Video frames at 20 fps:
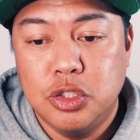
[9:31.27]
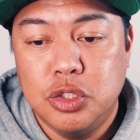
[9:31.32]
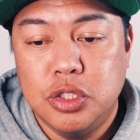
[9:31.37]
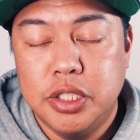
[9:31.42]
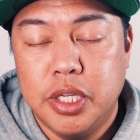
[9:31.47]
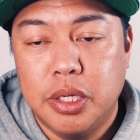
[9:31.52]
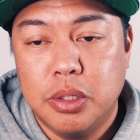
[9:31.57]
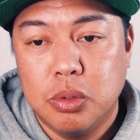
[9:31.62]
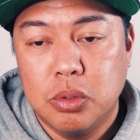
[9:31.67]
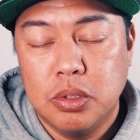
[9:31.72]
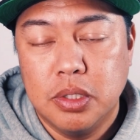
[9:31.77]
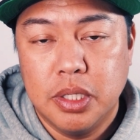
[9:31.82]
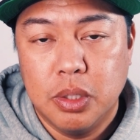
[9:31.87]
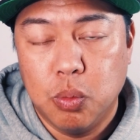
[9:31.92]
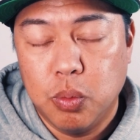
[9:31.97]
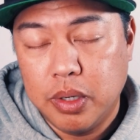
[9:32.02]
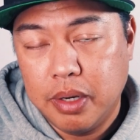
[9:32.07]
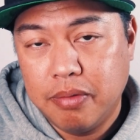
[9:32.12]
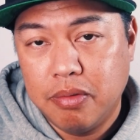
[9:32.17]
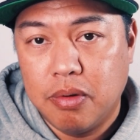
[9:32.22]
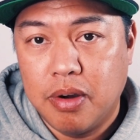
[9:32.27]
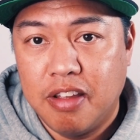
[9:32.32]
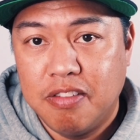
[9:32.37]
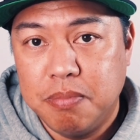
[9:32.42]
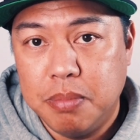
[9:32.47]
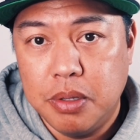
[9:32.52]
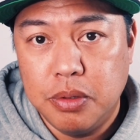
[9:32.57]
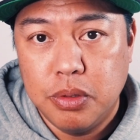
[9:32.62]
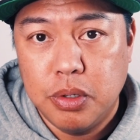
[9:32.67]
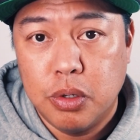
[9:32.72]
generally whenever I've
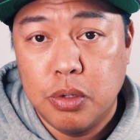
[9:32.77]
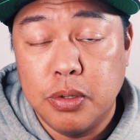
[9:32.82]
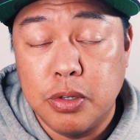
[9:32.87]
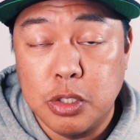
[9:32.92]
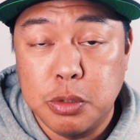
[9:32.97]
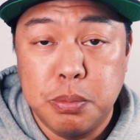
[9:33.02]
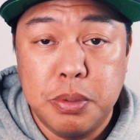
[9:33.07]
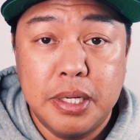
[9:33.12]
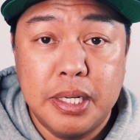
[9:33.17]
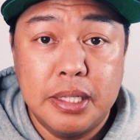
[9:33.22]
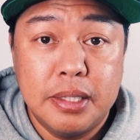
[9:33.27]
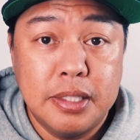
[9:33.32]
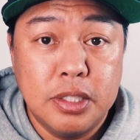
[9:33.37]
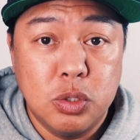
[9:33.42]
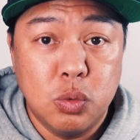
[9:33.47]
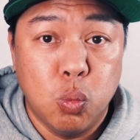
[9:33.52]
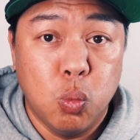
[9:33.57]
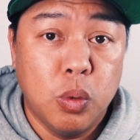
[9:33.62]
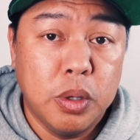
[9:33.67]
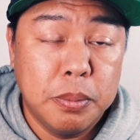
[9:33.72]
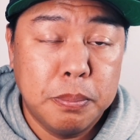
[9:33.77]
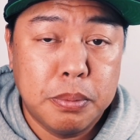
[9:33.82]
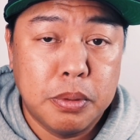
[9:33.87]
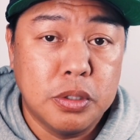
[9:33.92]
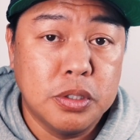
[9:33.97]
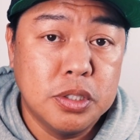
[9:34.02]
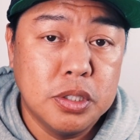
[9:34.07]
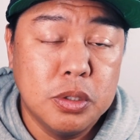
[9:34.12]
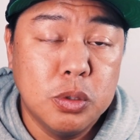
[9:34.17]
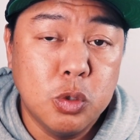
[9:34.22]
been there, there's been at least one
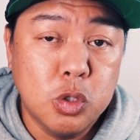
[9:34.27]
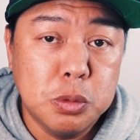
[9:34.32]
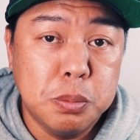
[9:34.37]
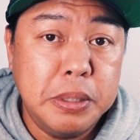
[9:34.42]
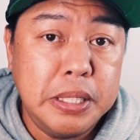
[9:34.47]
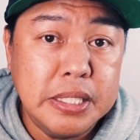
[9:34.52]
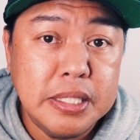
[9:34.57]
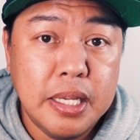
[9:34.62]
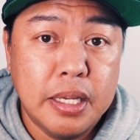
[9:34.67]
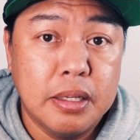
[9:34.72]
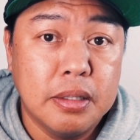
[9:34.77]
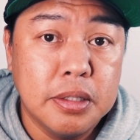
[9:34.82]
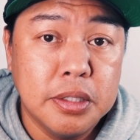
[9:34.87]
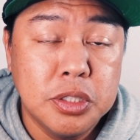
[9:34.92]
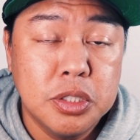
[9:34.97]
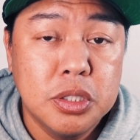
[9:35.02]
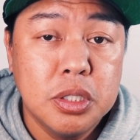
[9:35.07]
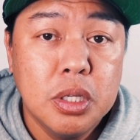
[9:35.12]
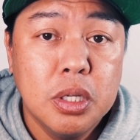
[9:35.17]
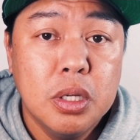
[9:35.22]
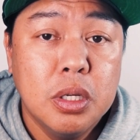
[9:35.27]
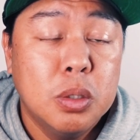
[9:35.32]
person who speaks English,